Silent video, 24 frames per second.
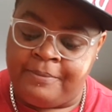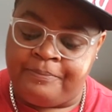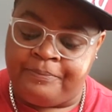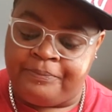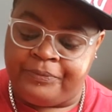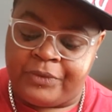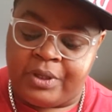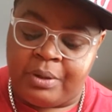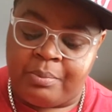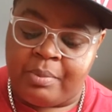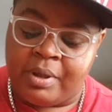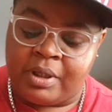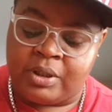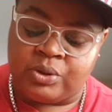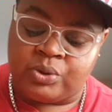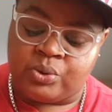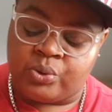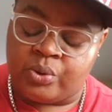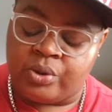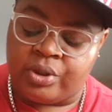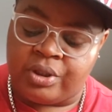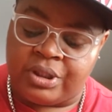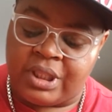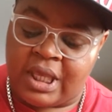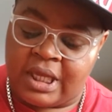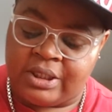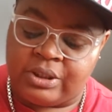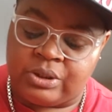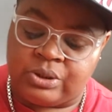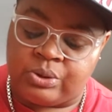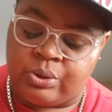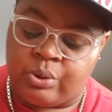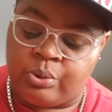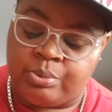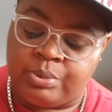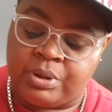and make sure that that
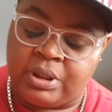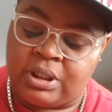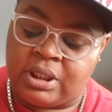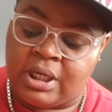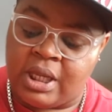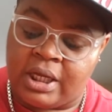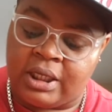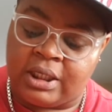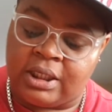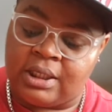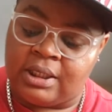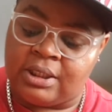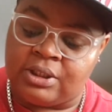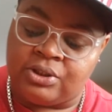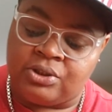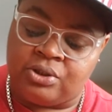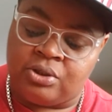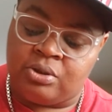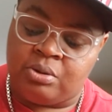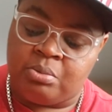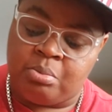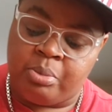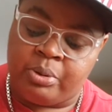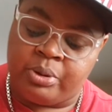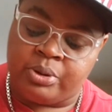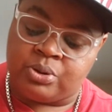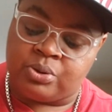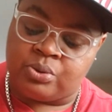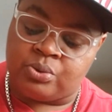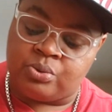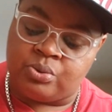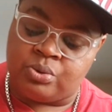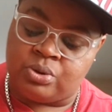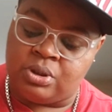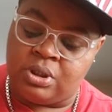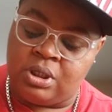soap did not get into the
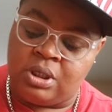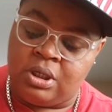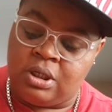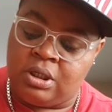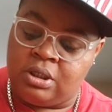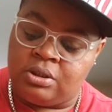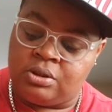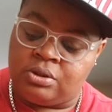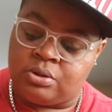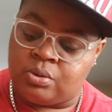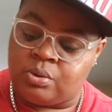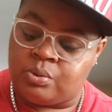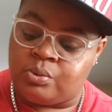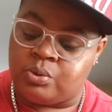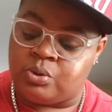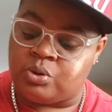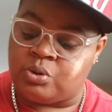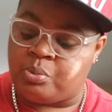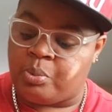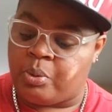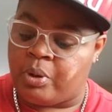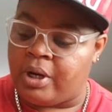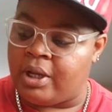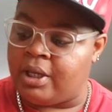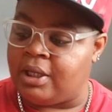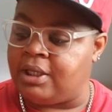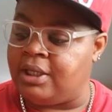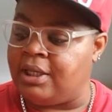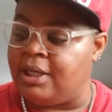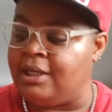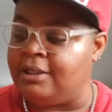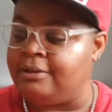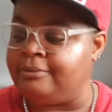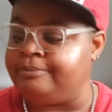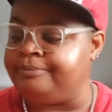bristles. So we're going to spray again.